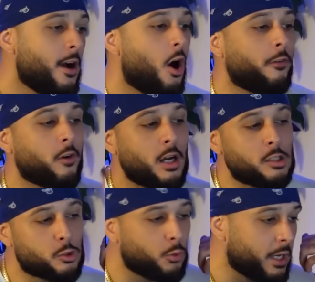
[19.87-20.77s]
over on
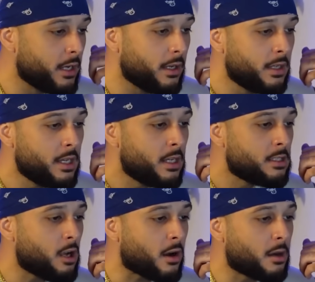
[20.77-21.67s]
Twitter
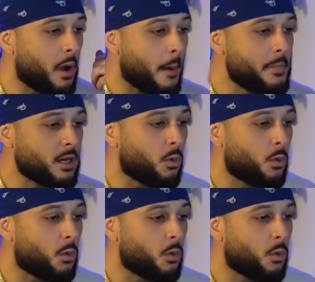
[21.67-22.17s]
talking about been